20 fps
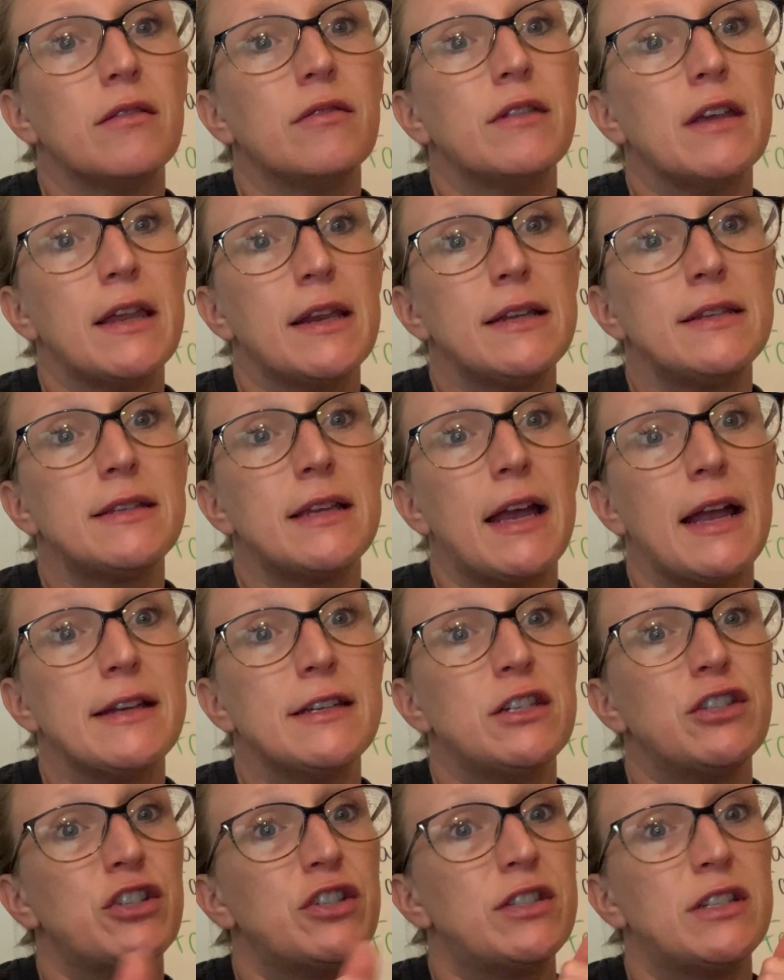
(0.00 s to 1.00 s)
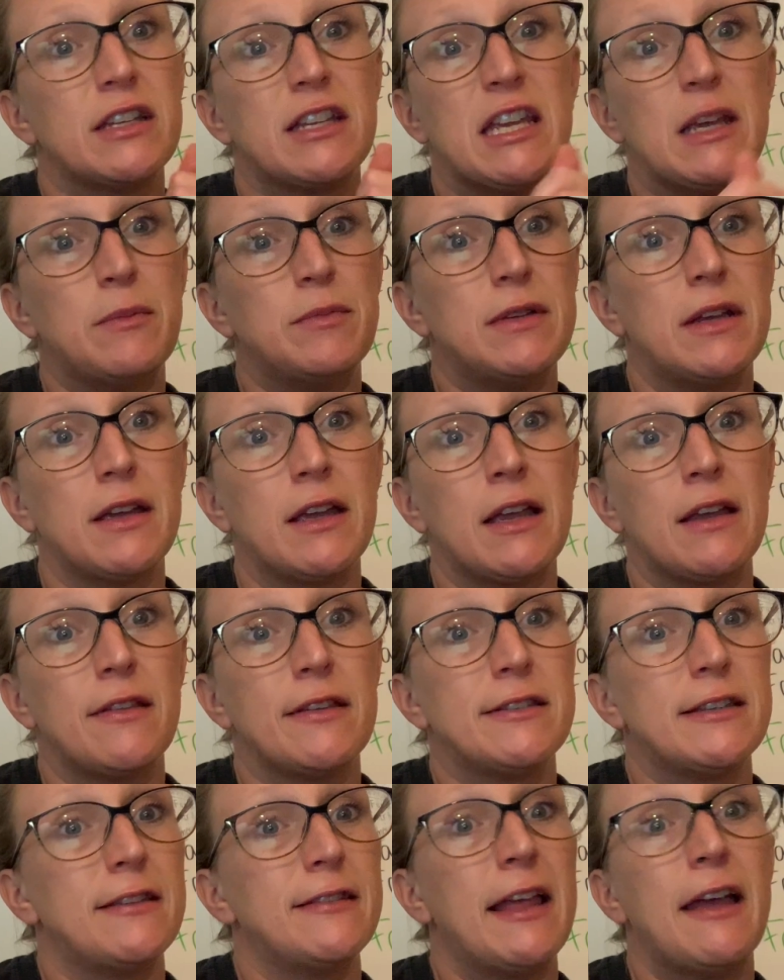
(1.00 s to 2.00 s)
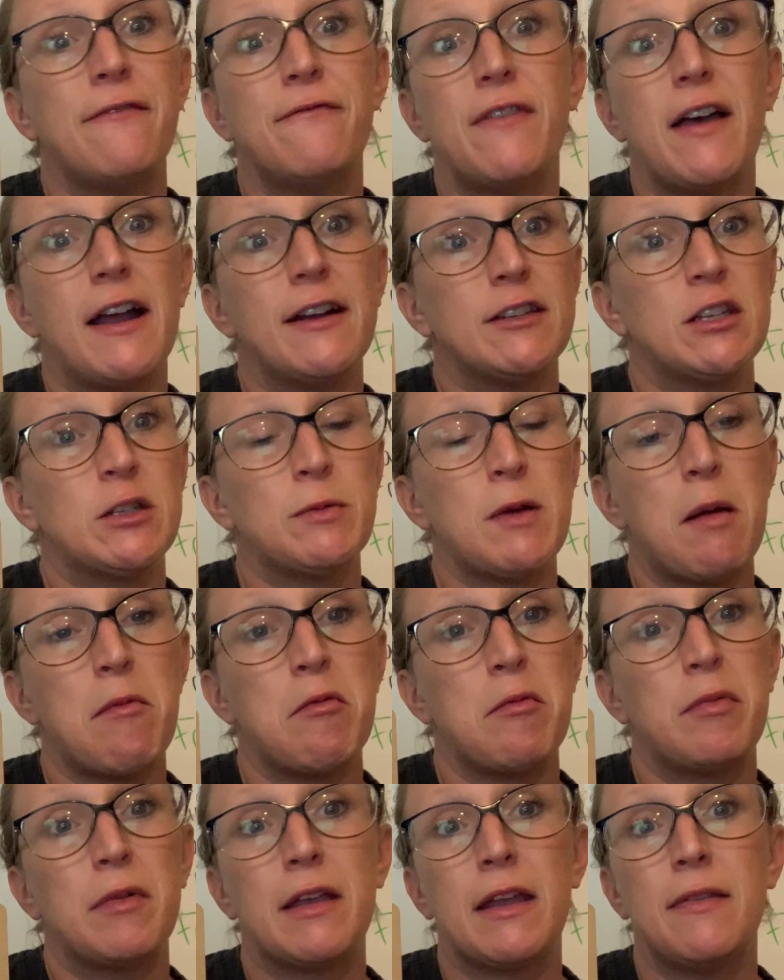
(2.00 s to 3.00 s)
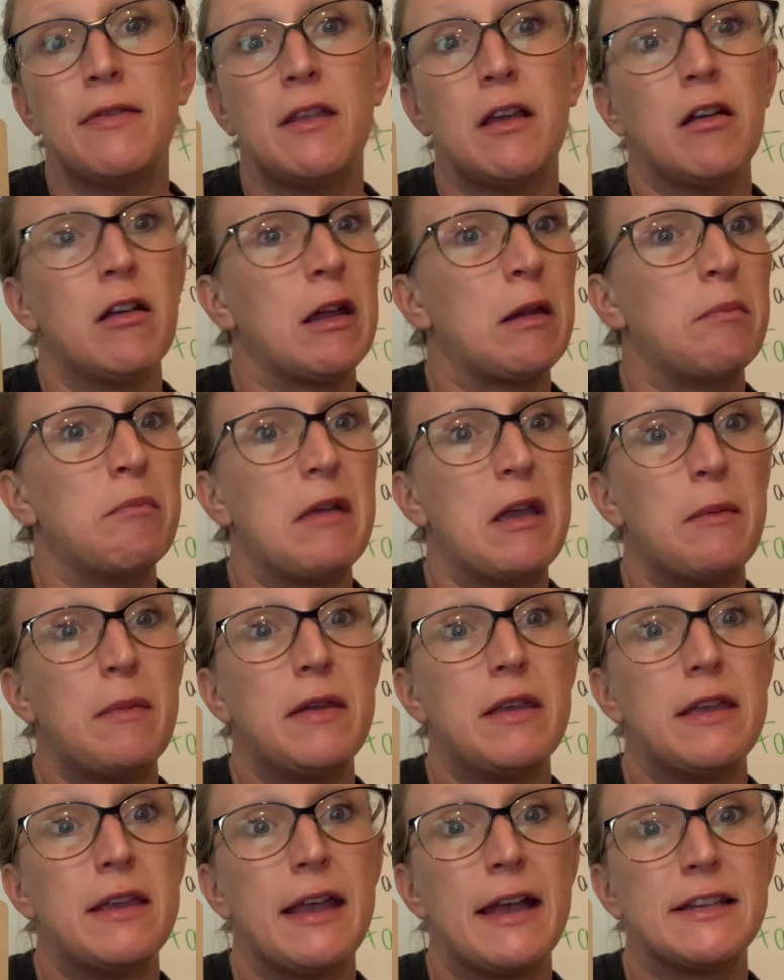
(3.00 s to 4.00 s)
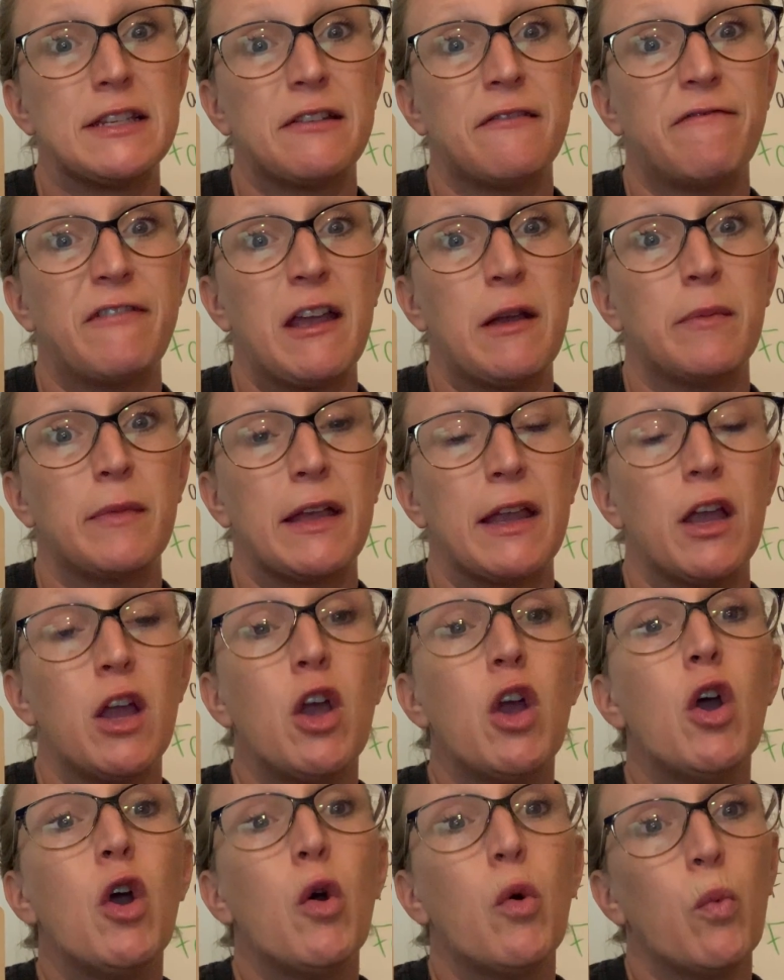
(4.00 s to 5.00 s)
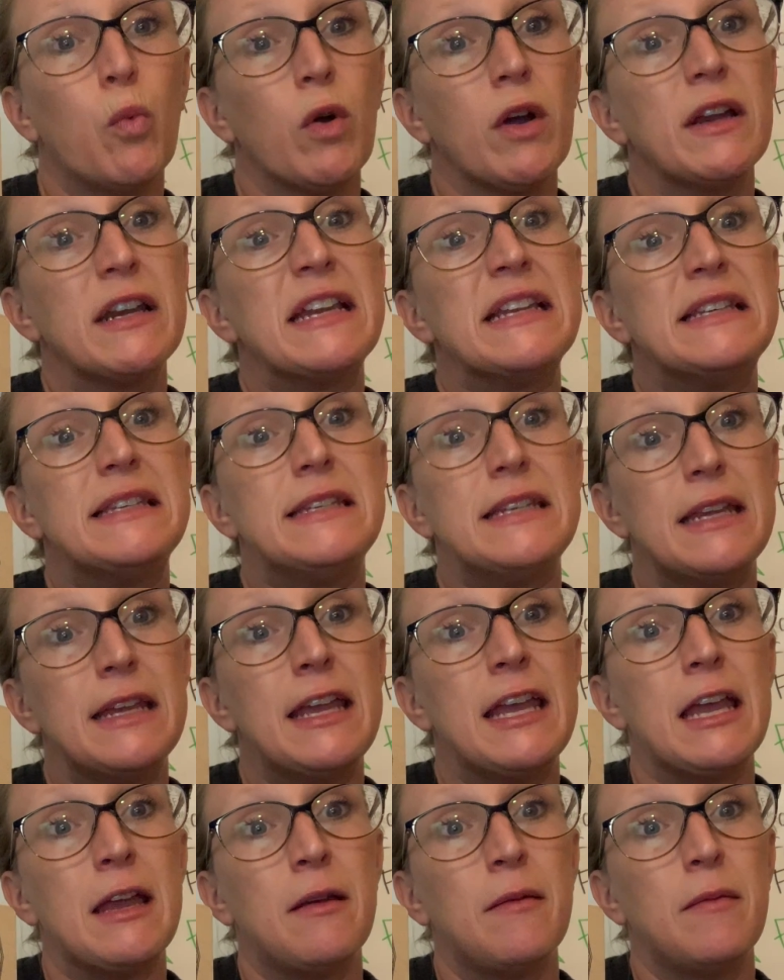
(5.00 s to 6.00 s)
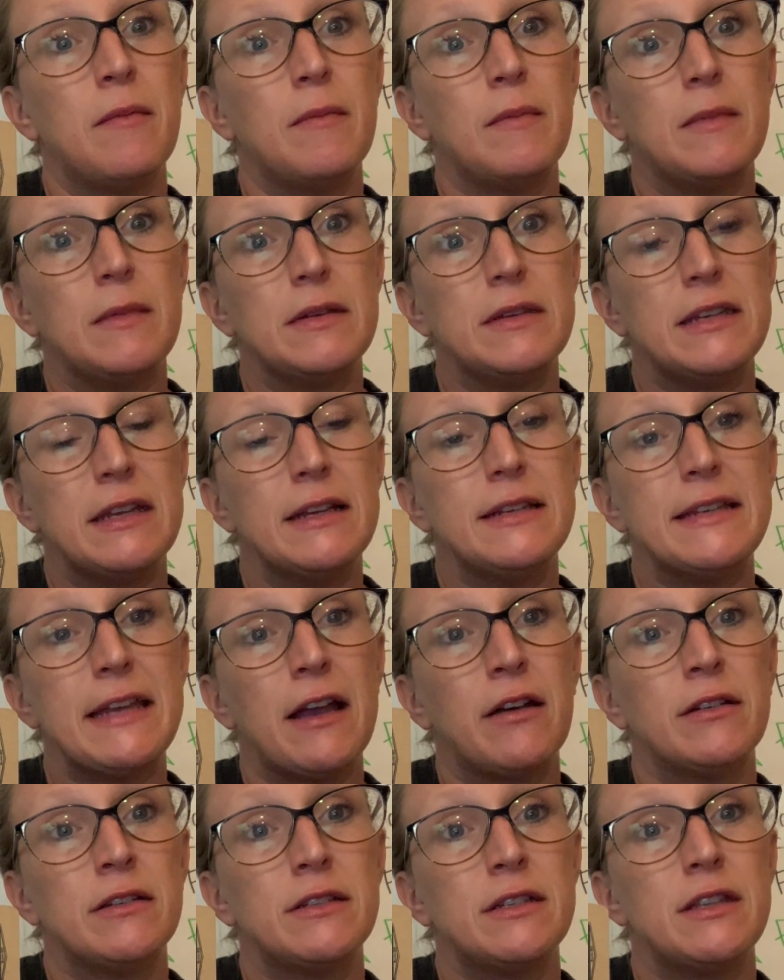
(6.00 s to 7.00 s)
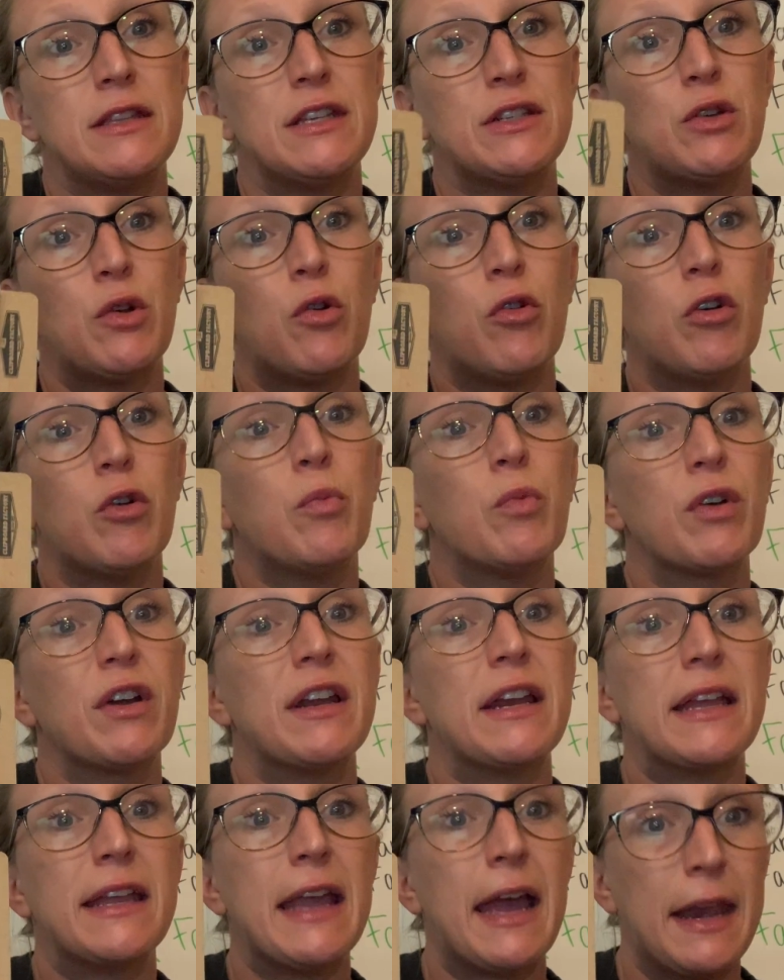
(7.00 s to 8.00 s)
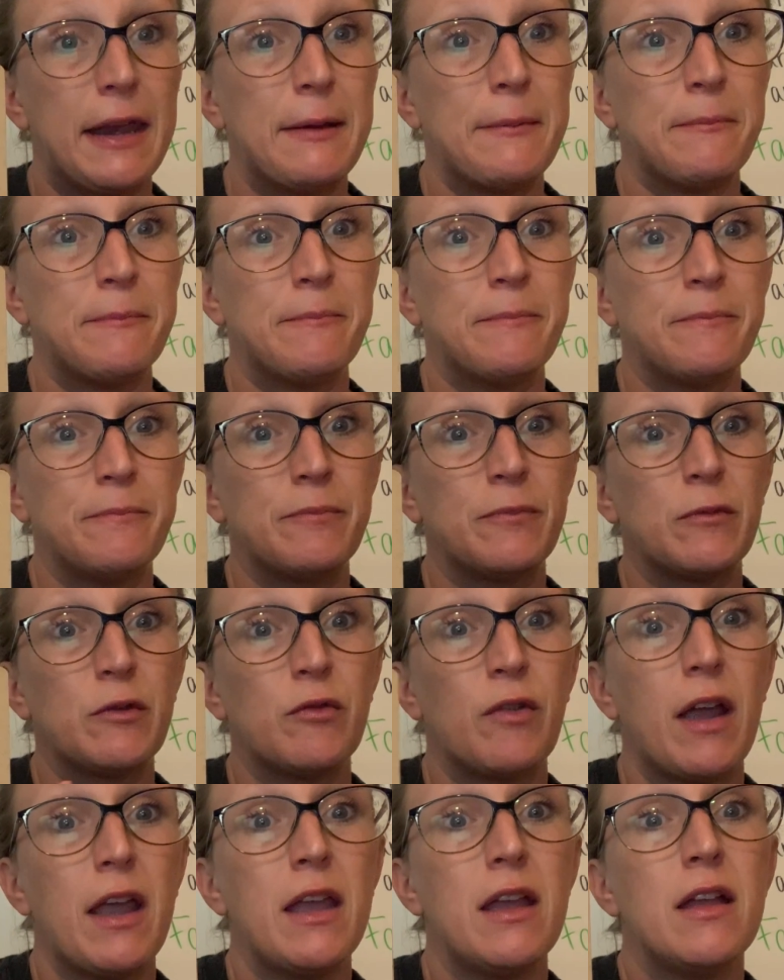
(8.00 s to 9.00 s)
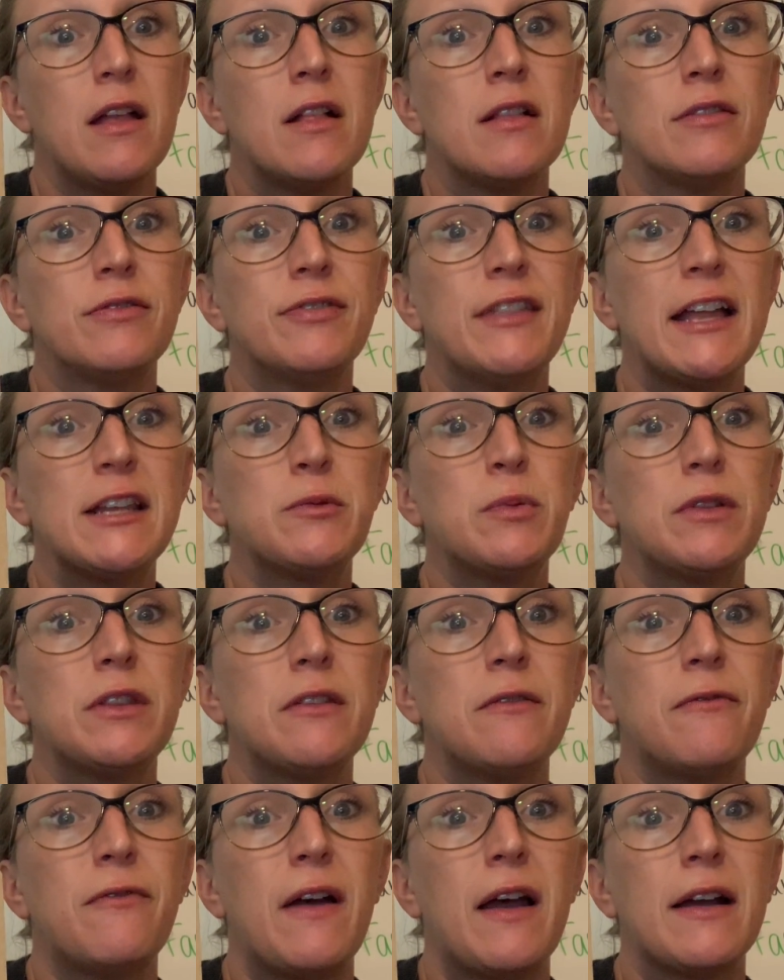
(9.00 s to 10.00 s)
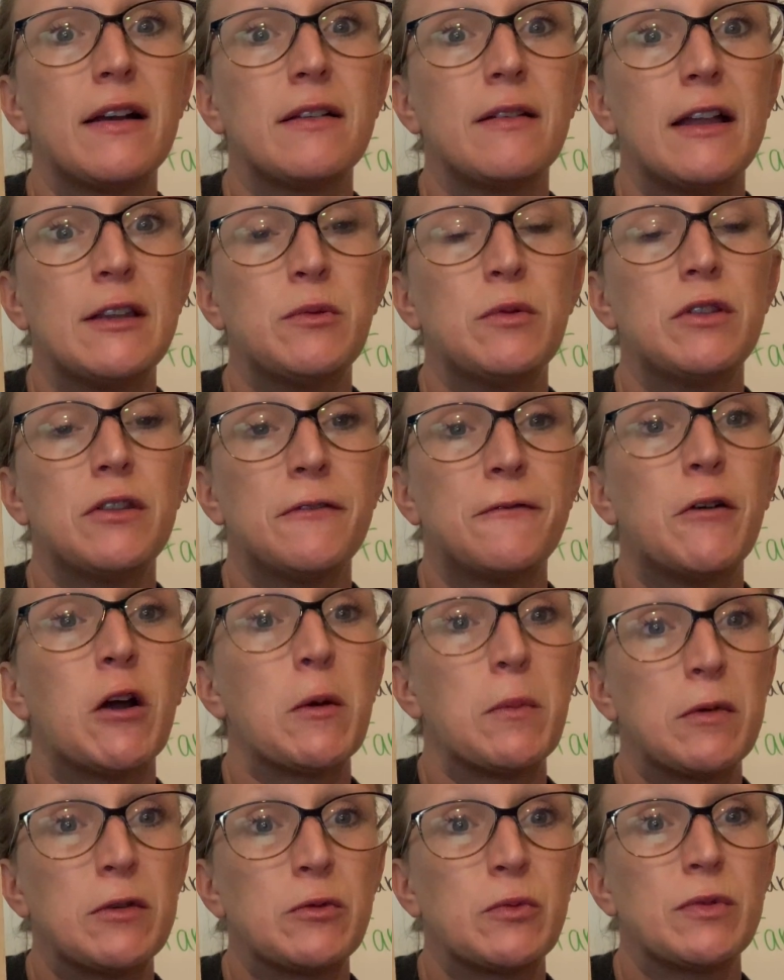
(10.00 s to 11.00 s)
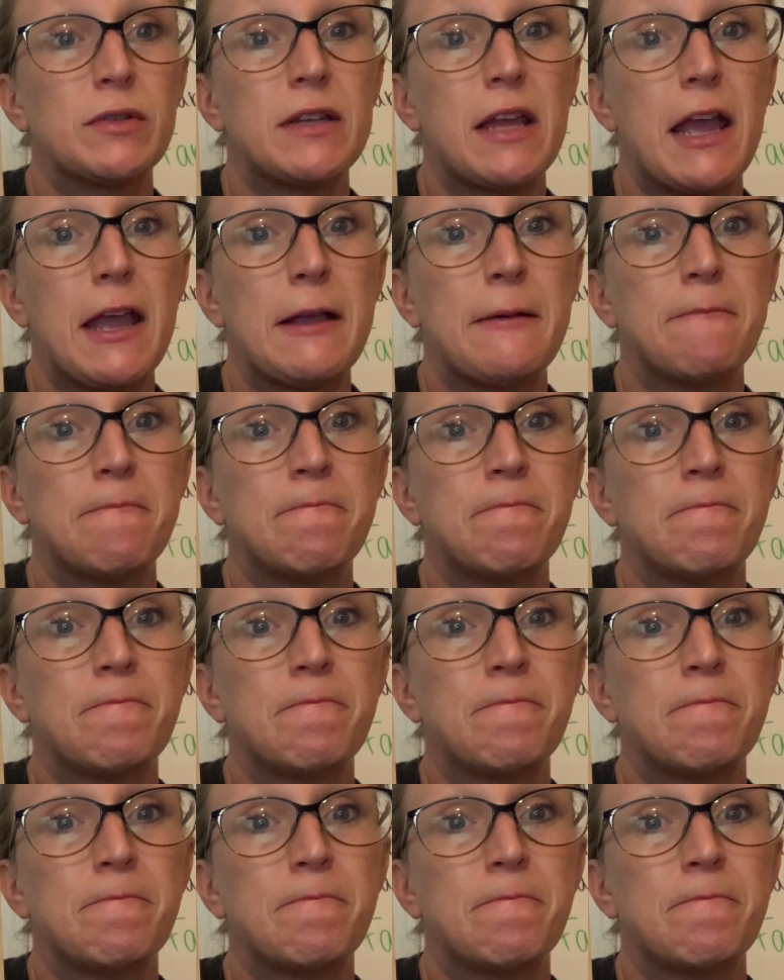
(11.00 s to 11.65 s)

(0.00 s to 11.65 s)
They decide to keep digging. They said, that fox is probably in there and maybe he has a family. We're going to dig down into this hole and we're going to get him, right? That's what the farmers were saying.